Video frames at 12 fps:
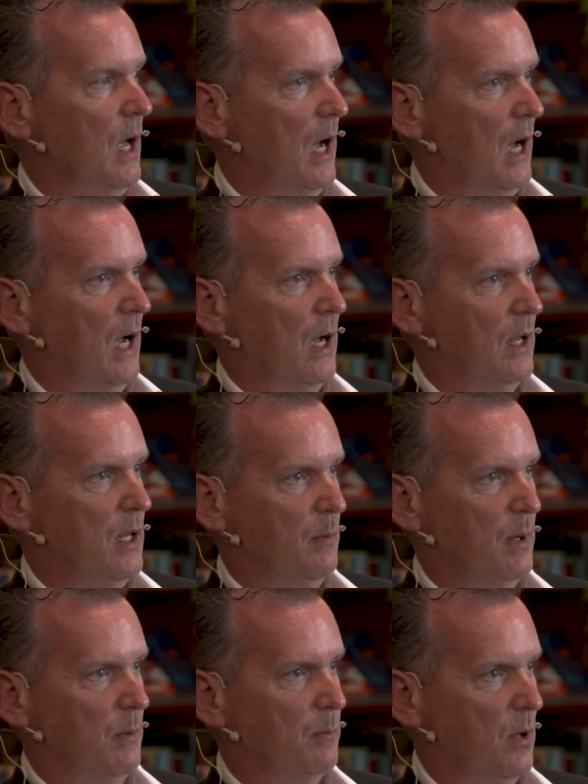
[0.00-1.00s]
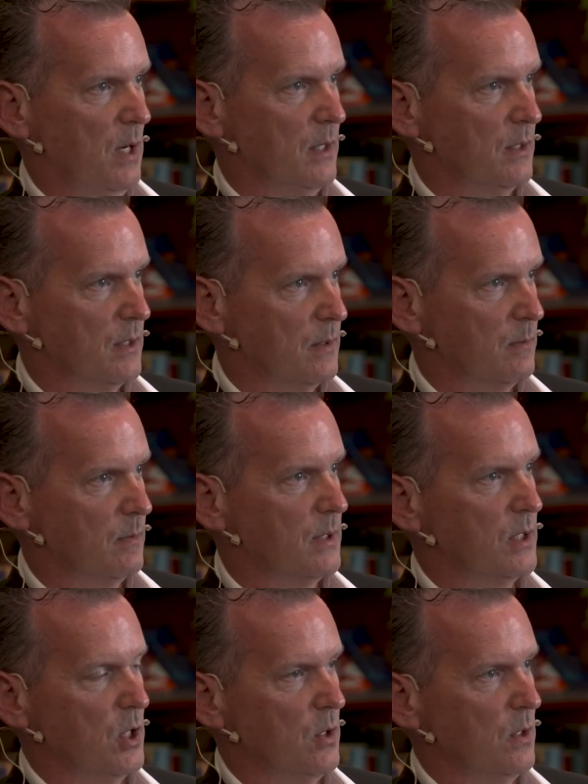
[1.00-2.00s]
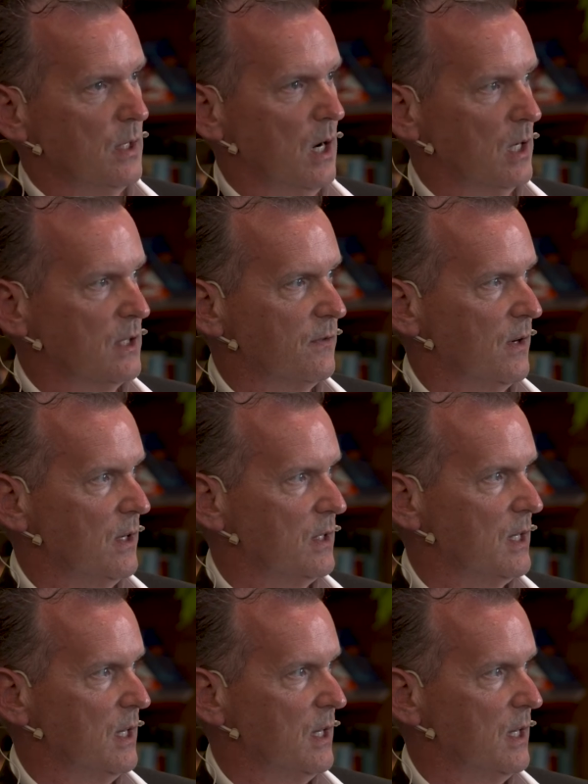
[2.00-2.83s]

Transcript: uh, he'd been a brilliant student at Oxford.